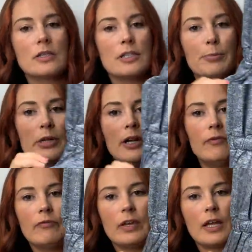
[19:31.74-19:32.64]
Super
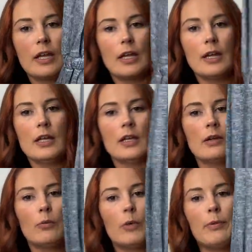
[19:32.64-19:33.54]
comfy
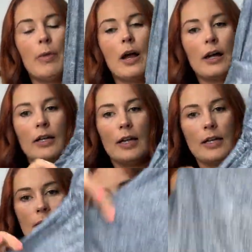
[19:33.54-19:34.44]
with
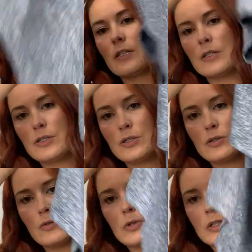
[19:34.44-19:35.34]
pockets. It's a
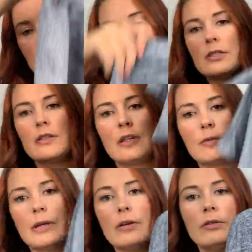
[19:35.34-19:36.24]
shorts, there
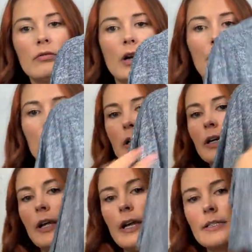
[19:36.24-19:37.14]
we go, romper,
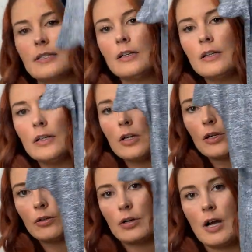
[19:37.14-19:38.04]
and it has a
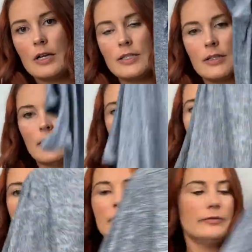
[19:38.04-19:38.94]
cross in the
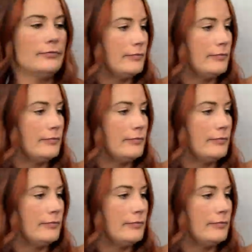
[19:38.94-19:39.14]
front.